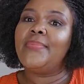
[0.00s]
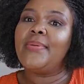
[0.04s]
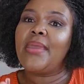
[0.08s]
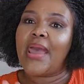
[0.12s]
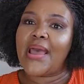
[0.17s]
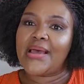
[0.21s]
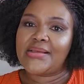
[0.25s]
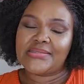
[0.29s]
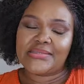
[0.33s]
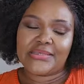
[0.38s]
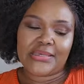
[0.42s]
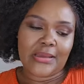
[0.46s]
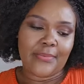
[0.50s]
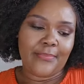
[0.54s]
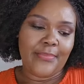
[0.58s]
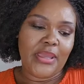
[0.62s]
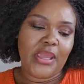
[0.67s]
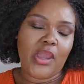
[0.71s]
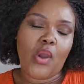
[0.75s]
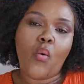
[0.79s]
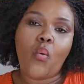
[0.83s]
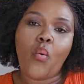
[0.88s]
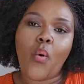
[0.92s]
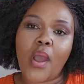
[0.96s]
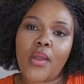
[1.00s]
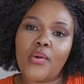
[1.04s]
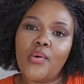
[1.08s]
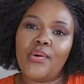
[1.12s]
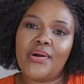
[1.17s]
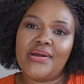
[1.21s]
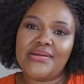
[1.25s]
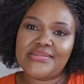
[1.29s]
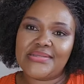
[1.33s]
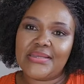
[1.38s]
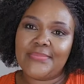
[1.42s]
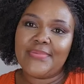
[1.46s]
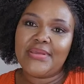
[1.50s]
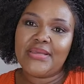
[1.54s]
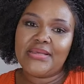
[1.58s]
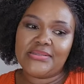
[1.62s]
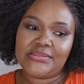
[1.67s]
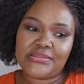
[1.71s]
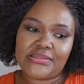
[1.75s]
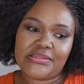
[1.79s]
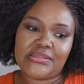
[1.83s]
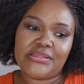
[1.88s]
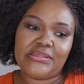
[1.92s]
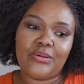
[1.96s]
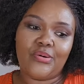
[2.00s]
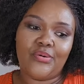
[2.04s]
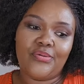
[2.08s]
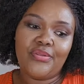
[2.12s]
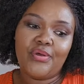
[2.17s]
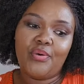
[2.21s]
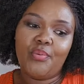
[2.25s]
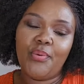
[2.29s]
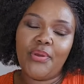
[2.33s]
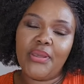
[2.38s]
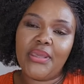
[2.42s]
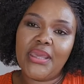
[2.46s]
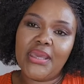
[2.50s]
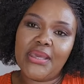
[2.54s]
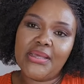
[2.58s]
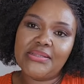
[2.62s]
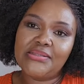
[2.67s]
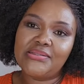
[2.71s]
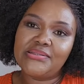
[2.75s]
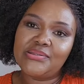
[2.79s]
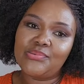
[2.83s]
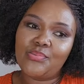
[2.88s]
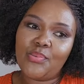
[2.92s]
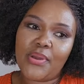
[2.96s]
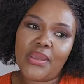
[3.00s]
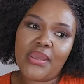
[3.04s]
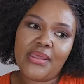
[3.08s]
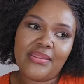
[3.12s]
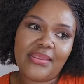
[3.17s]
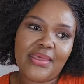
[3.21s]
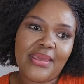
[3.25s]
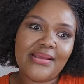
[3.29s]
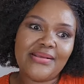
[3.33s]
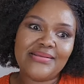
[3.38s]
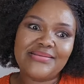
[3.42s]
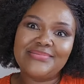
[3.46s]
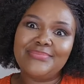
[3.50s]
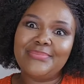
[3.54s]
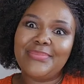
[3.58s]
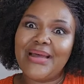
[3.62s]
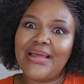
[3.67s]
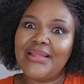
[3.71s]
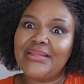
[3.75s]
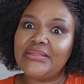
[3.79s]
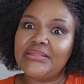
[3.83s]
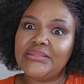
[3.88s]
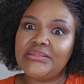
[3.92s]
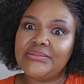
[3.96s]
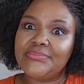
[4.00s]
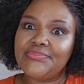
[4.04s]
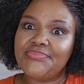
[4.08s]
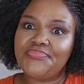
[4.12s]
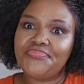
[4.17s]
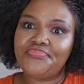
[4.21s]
be asking me why on the weekends where there is money